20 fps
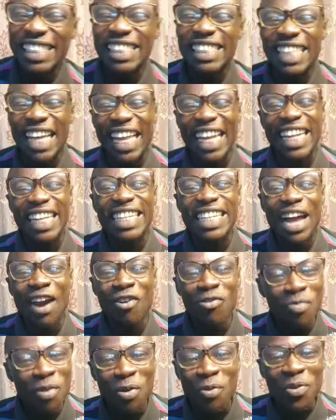Sister
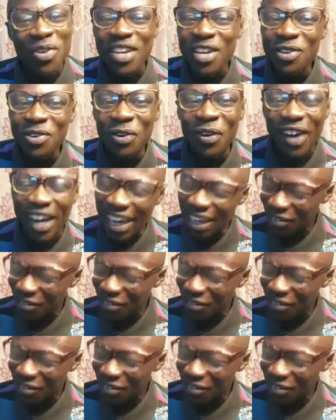Linda, we be queen, no.